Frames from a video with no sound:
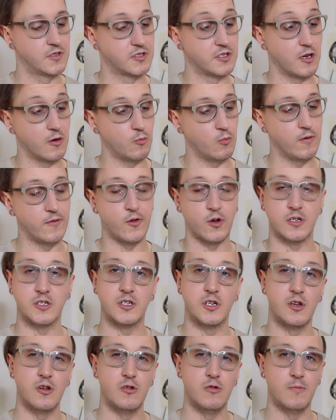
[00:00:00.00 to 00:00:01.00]
So we've
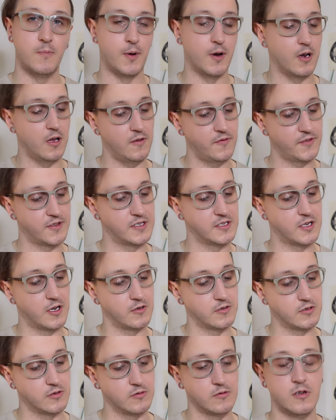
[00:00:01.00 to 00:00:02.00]
got two pull-offs in
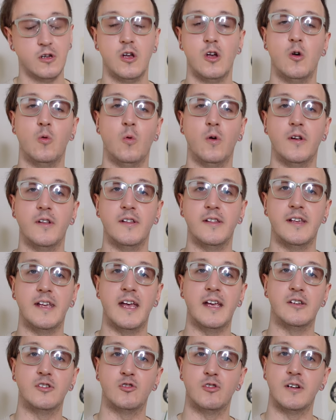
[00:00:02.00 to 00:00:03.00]
total. One on
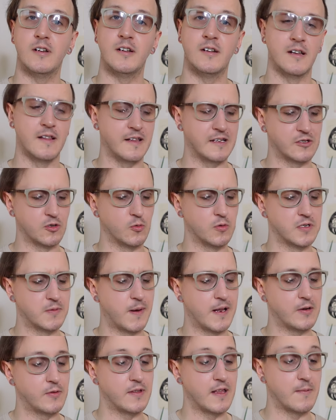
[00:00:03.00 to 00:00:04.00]
the A string, and that's always
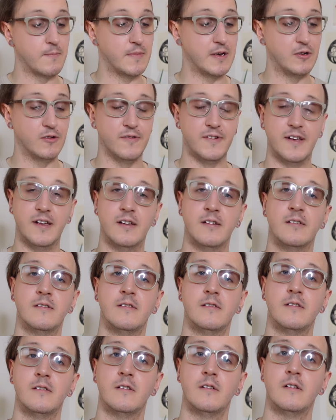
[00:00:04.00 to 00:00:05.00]
played with our middle finger.
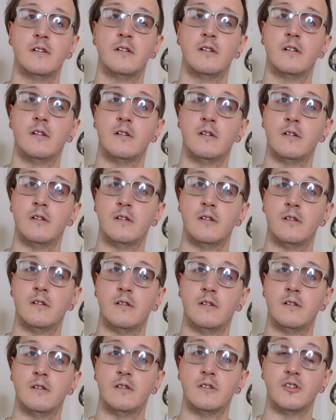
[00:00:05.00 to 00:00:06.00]

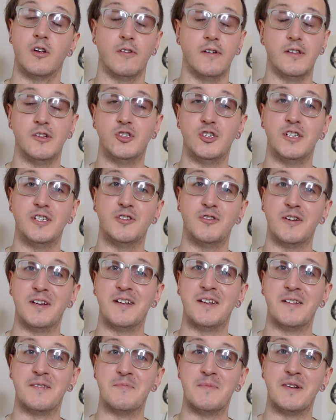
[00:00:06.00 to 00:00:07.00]
Sorry, the G string
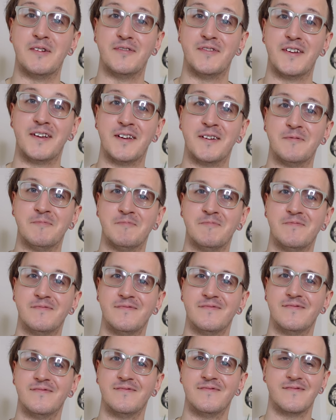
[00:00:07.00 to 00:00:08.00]
and the middle finger.
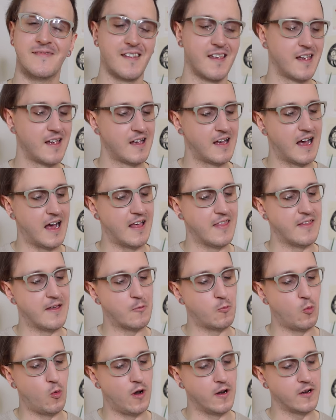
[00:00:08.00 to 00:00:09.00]
And
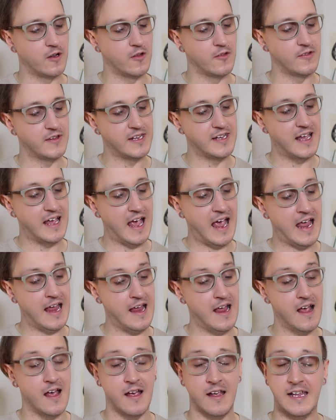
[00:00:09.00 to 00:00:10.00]
then one on the
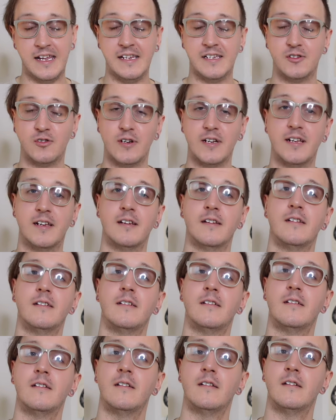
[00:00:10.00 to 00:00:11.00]
A, uh, E string
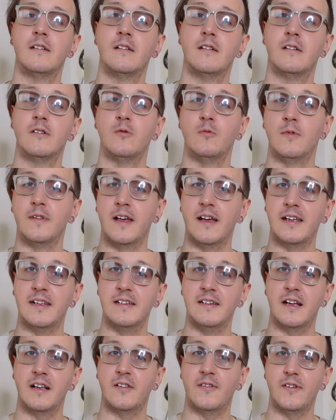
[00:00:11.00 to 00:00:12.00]
with our
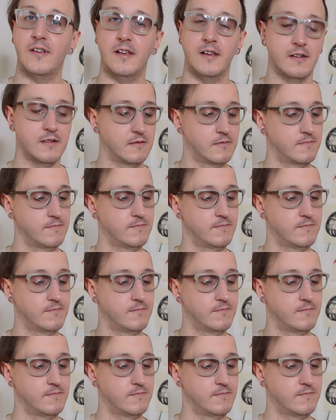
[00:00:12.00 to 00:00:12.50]
index finger.